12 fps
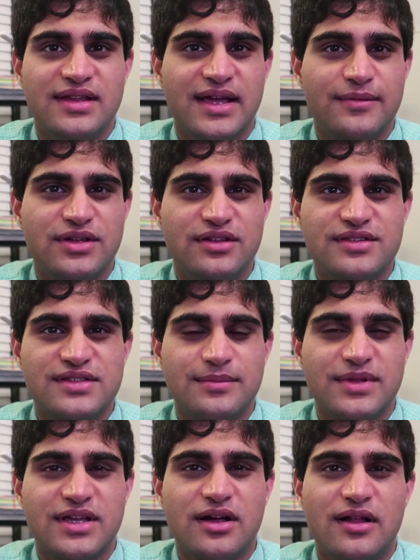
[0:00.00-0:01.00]
they have to use
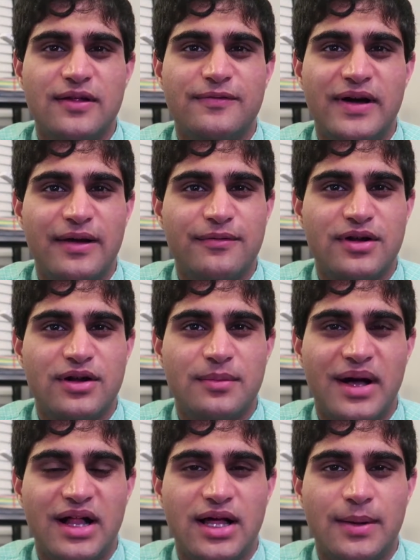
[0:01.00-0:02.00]
something called a
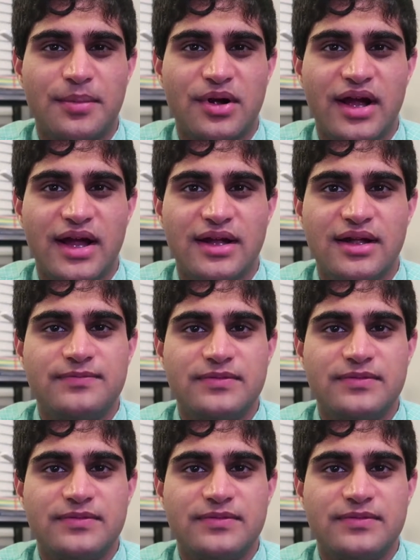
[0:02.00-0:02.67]
500-mile upgrade.